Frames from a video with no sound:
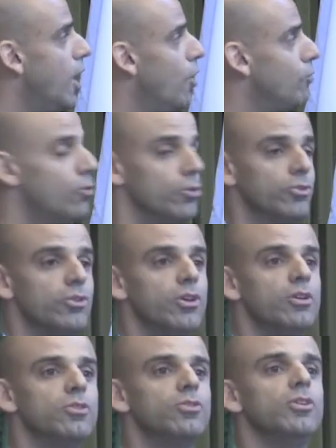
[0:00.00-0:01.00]
of course,
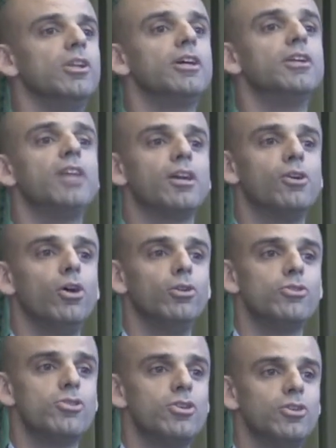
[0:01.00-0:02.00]
the silicon
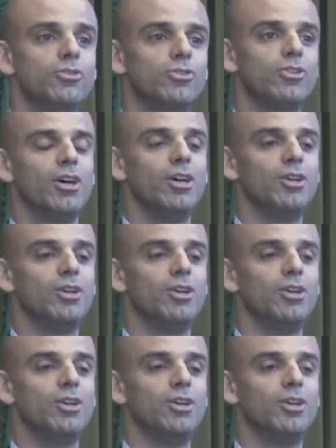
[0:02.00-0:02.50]
technology is